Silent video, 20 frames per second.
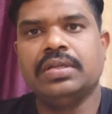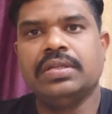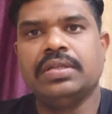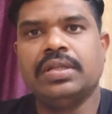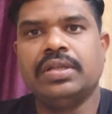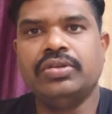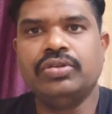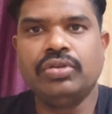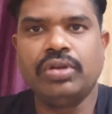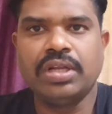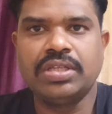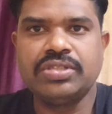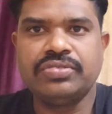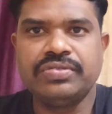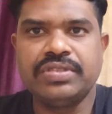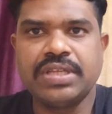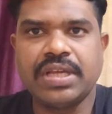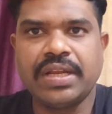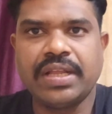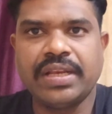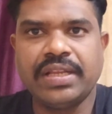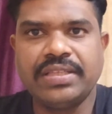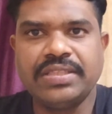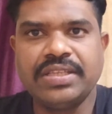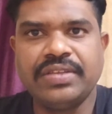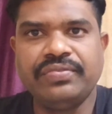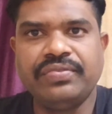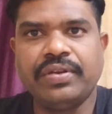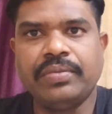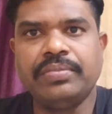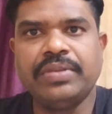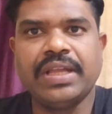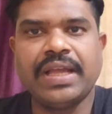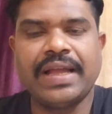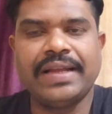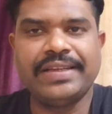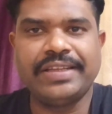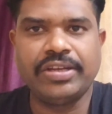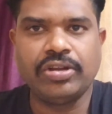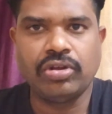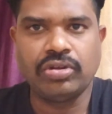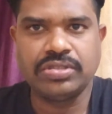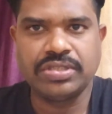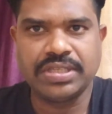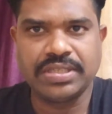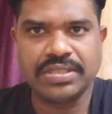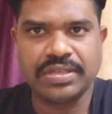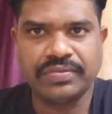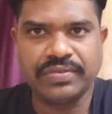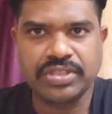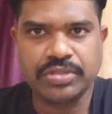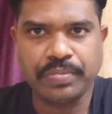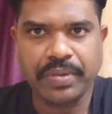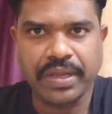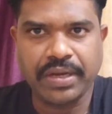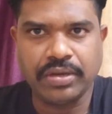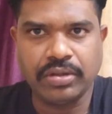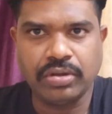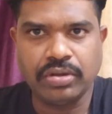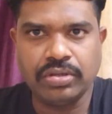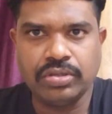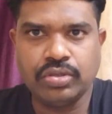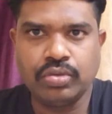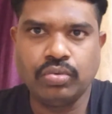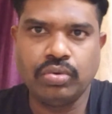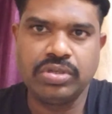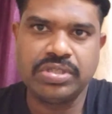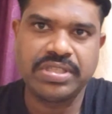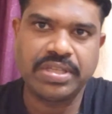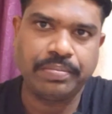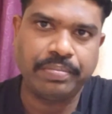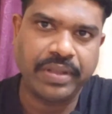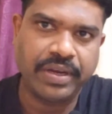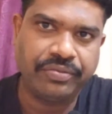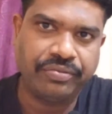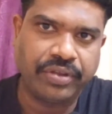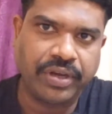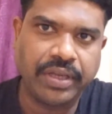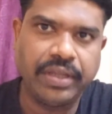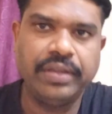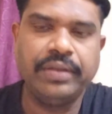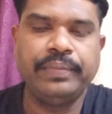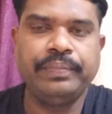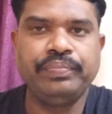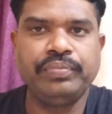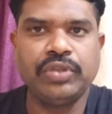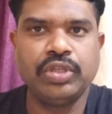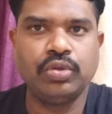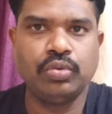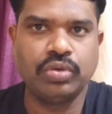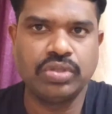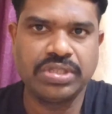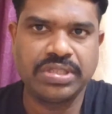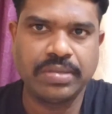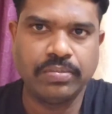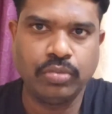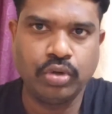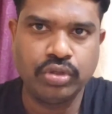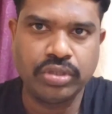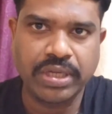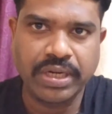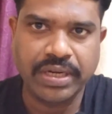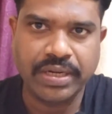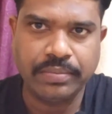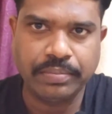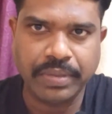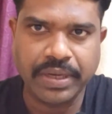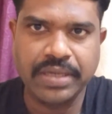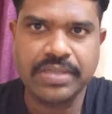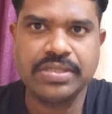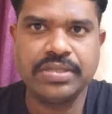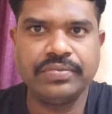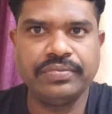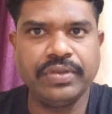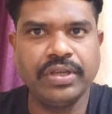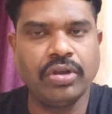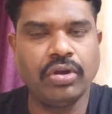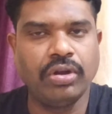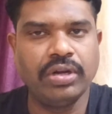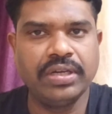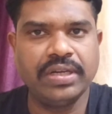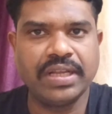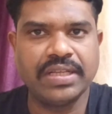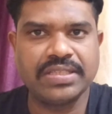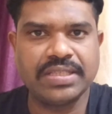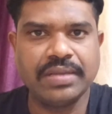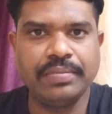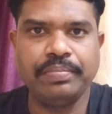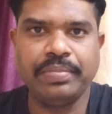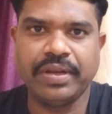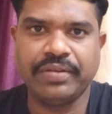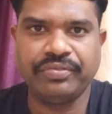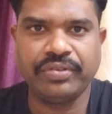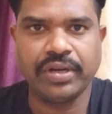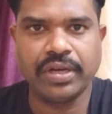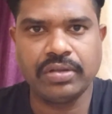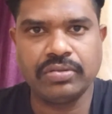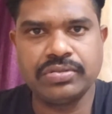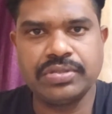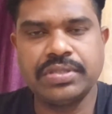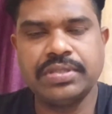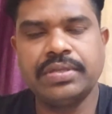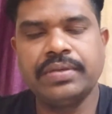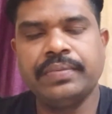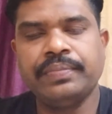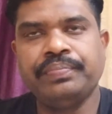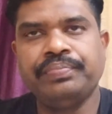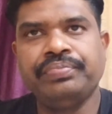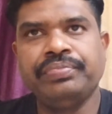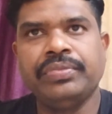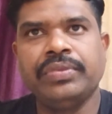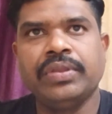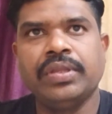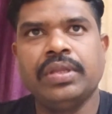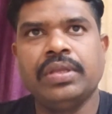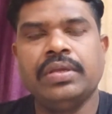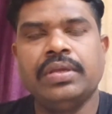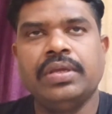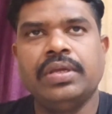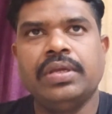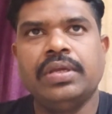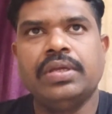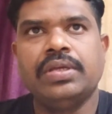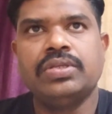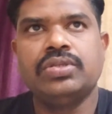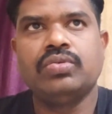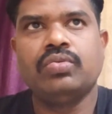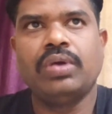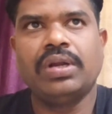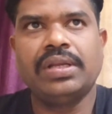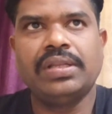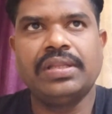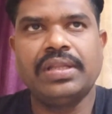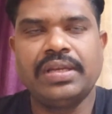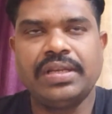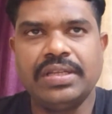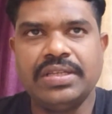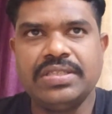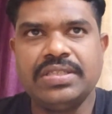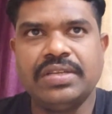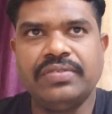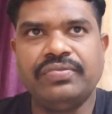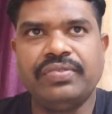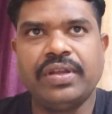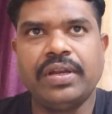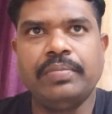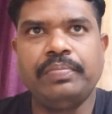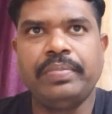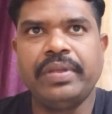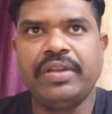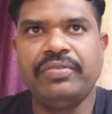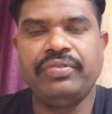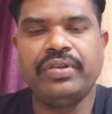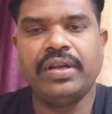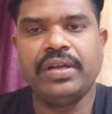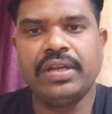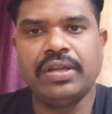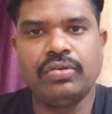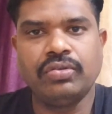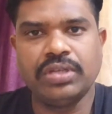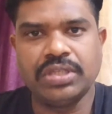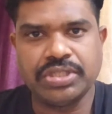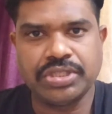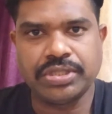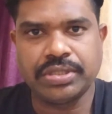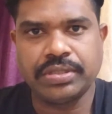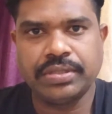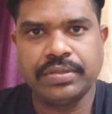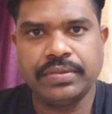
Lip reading: The neurons which are arising from the anterior cells of the spinal cord towards the periphery, towards the motor end plates, we call it as a peripheral nerves. So, what are the reason for a peripheral nerve lesion?